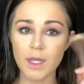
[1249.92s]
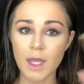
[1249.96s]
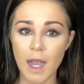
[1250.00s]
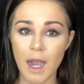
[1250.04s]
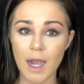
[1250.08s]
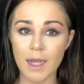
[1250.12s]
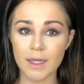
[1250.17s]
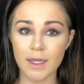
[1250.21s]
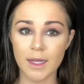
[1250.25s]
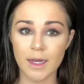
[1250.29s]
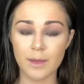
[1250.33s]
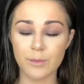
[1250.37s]

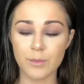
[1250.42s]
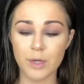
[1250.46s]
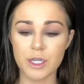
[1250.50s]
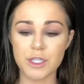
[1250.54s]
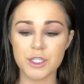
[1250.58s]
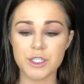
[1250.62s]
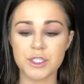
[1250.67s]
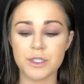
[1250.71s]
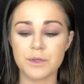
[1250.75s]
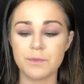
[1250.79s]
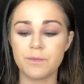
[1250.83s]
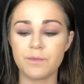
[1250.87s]
highlighting
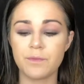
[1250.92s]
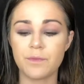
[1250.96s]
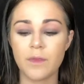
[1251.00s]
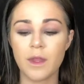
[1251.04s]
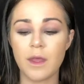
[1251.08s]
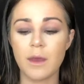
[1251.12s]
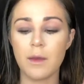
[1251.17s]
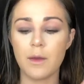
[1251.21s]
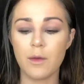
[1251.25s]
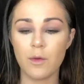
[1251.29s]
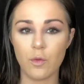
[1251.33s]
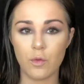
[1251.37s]
brush,
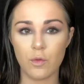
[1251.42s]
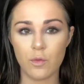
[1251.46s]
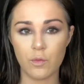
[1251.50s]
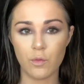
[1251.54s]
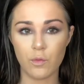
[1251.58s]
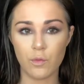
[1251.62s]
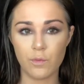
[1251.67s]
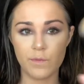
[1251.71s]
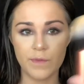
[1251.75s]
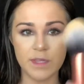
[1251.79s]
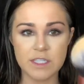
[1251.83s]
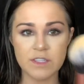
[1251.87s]

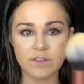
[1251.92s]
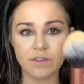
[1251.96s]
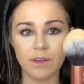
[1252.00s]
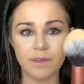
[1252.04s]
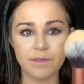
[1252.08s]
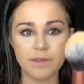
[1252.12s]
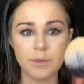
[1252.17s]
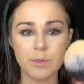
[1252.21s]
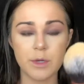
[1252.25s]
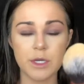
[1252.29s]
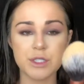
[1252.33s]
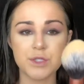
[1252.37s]
this
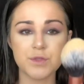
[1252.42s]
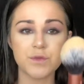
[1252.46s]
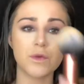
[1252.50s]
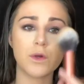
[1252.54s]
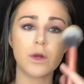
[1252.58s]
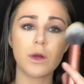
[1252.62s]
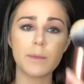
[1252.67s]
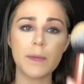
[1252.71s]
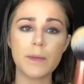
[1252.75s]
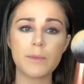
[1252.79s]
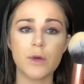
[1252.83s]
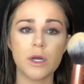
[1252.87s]
fluffy brush for
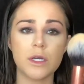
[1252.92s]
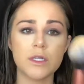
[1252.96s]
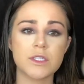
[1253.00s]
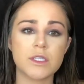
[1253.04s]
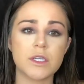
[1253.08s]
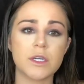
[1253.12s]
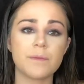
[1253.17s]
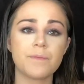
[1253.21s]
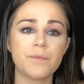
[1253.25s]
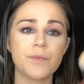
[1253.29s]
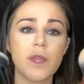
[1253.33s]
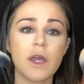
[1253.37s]
all my
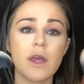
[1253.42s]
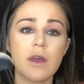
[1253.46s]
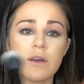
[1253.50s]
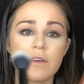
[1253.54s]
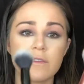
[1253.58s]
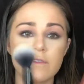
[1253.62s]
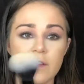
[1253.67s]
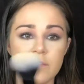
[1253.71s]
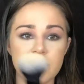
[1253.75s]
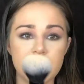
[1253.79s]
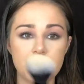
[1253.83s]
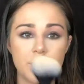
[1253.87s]
bronzer,
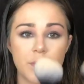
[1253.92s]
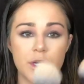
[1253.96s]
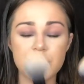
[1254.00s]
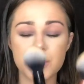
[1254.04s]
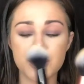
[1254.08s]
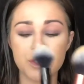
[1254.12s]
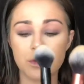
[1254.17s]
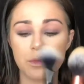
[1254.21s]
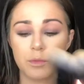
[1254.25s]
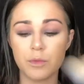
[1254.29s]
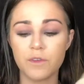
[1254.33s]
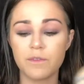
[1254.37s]
fluffy brush
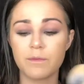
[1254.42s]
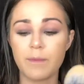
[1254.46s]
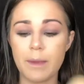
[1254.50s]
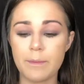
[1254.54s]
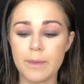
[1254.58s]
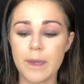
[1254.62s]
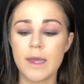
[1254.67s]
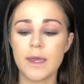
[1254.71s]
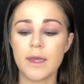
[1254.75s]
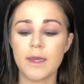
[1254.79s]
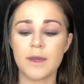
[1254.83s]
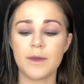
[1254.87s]
to remove my
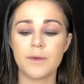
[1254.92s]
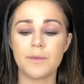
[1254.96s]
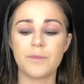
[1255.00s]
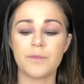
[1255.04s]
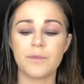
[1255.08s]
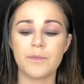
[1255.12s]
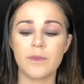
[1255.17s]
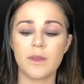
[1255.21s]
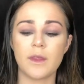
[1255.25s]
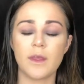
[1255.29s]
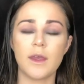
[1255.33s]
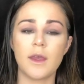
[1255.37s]
bake,
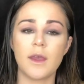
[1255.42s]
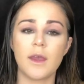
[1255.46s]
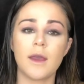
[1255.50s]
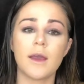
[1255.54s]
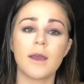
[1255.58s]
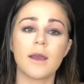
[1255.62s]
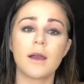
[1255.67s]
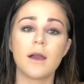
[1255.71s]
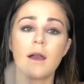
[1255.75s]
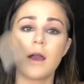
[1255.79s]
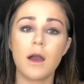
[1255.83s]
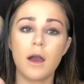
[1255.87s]

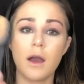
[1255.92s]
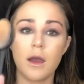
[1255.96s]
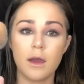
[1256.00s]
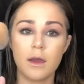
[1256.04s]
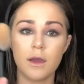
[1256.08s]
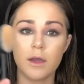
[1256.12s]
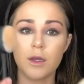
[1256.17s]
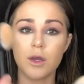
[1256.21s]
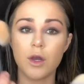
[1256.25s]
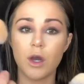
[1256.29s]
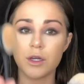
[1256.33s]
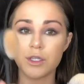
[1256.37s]

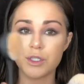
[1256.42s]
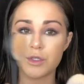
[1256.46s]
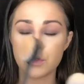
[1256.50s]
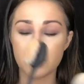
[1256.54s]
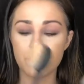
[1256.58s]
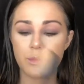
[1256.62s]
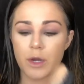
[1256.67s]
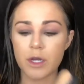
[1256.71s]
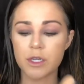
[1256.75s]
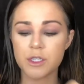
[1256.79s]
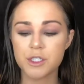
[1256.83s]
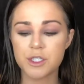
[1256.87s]
contour
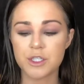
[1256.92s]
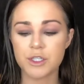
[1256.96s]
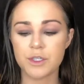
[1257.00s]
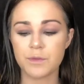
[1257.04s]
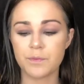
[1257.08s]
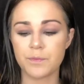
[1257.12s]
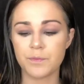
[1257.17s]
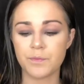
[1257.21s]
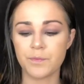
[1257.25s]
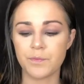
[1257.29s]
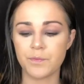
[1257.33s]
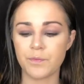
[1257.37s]
brush,
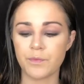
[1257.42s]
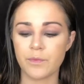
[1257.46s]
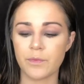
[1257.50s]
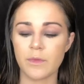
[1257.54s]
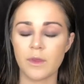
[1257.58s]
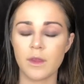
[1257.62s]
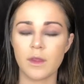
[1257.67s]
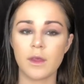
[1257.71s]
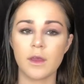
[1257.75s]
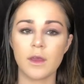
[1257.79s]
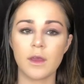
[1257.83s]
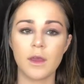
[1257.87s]

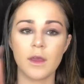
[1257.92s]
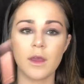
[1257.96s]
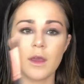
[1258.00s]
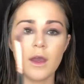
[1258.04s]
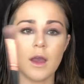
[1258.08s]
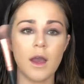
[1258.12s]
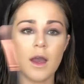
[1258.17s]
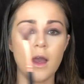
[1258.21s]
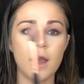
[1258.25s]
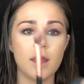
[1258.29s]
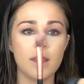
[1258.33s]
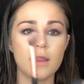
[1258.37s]

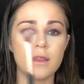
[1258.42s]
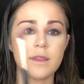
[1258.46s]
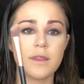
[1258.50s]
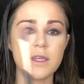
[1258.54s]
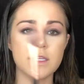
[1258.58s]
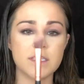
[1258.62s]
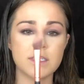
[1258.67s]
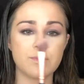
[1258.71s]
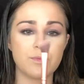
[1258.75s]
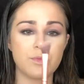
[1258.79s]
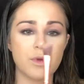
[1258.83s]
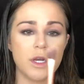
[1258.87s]

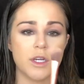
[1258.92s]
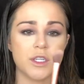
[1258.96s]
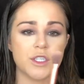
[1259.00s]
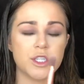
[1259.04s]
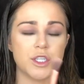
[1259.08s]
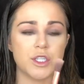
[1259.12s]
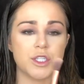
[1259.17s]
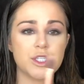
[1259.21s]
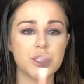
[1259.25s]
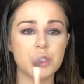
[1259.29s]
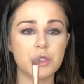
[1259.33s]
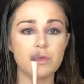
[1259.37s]
this brush
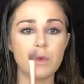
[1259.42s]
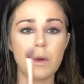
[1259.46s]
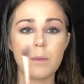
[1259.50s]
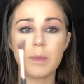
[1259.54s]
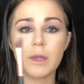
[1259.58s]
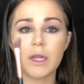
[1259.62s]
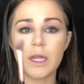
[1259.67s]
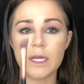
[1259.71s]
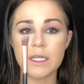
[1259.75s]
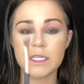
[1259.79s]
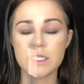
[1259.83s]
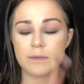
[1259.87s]
to
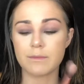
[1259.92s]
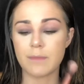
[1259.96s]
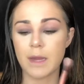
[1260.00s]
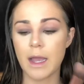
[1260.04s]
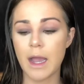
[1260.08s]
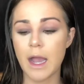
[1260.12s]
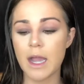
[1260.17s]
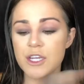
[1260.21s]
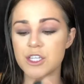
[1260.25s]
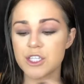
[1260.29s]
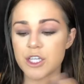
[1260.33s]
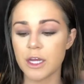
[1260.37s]
blend my
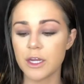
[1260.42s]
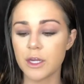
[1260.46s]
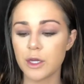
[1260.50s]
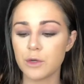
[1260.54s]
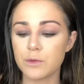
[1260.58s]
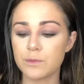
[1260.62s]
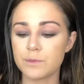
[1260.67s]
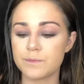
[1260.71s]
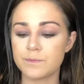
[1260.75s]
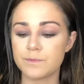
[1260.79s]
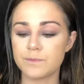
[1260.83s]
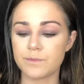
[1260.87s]

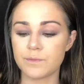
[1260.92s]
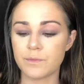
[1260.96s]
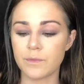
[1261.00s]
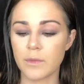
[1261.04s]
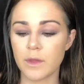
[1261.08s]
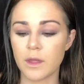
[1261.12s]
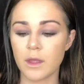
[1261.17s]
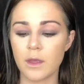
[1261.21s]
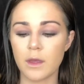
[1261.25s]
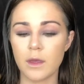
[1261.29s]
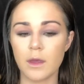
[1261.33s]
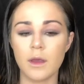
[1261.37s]
eyeshadow,
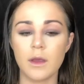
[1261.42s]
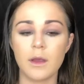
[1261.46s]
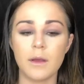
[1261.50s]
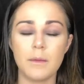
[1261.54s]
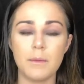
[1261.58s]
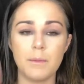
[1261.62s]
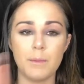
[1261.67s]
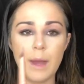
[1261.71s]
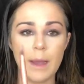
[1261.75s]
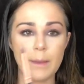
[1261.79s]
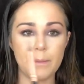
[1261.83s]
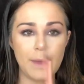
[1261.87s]

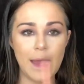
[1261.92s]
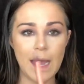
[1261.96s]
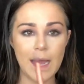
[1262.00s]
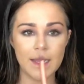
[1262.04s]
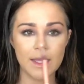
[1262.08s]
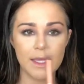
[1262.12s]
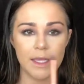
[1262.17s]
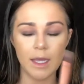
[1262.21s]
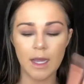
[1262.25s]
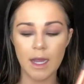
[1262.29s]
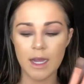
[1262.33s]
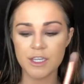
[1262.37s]
my
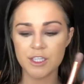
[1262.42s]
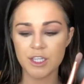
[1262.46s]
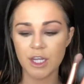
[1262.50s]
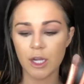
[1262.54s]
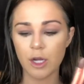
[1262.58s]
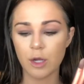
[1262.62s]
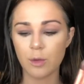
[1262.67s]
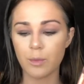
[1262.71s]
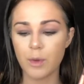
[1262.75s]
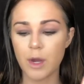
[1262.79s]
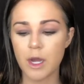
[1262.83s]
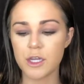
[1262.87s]
packing
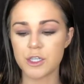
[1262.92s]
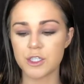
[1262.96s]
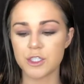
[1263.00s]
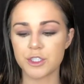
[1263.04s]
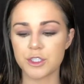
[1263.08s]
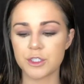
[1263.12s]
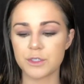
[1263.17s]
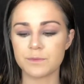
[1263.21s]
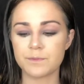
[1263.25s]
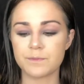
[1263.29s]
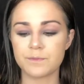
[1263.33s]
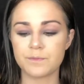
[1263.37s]
eyeshadow
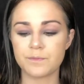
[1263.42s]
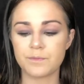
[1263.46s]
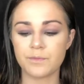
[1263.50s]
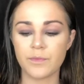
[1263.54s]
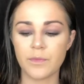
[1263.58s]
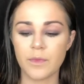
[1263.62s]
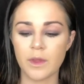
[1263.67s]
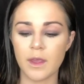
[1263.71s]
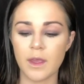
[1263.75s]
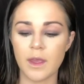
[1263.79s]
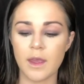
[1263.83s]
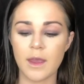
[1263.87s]
brush,
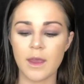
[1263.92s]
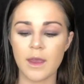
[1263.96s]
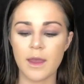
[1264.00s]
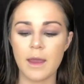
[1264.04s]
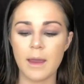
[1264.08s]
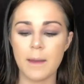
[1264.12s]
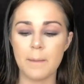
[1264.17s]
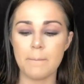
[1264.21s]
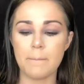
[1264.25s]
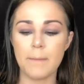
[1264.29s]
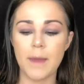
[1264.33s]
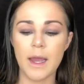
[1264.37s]

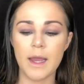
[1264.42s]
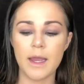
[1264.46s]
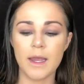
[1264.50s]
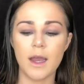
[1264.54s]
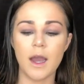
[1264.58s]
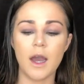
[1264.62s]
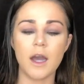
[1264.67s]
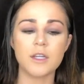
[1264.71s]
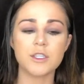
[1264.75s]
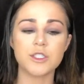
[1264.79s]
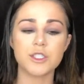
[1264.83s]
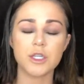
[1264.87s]
my
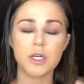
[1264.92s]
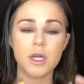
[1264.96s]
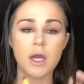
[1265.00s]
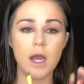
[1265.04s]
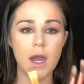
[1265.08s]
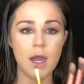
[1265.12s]
under